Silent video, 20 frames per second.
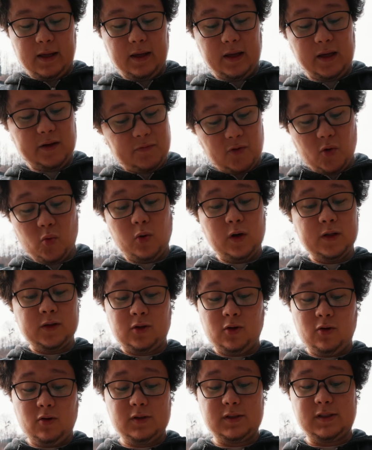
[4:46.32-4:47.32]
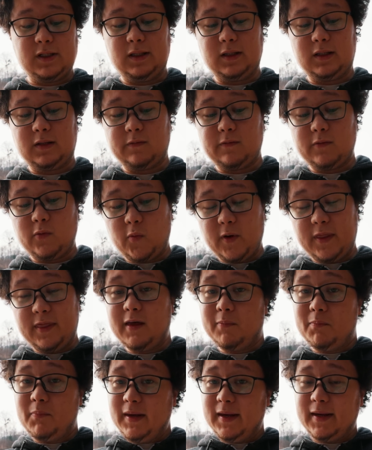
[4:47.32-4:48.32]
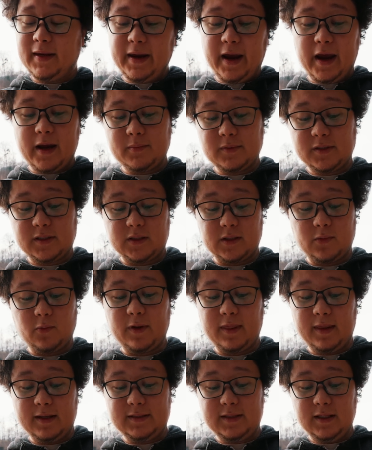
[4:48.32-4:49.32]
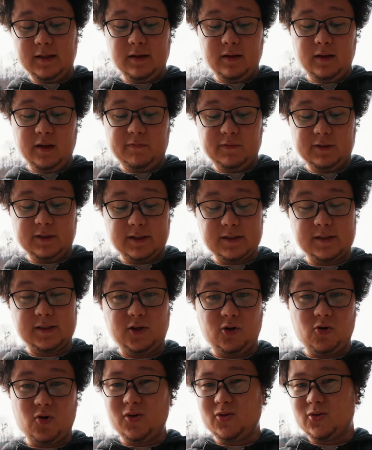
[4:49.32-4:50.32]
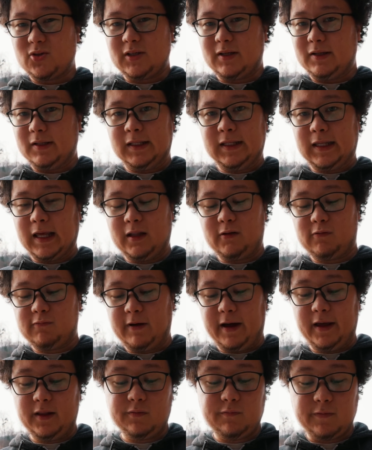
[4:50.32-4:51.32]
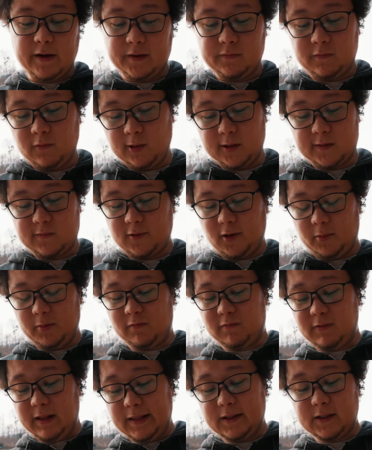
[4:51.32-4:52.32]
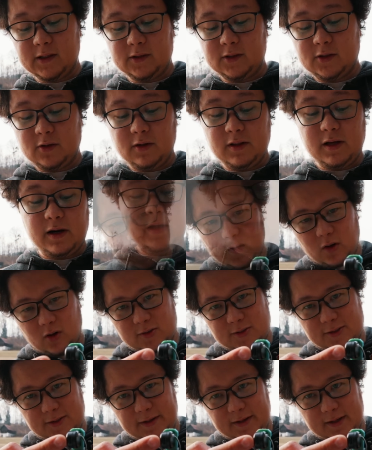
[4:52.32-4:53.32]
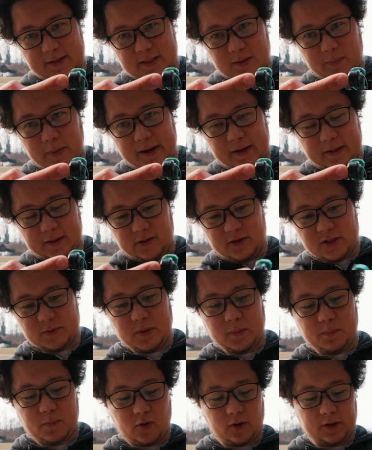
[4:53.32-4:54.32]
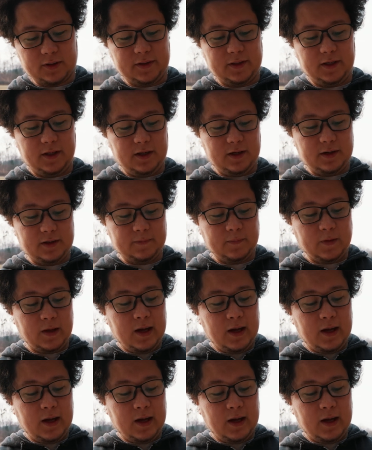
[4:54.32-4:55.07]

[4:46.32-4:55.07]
If you want to use it with the big cams, with the Cine lifters, you also can find 5 volts from the flight controller. Also, there is a micro USB port here.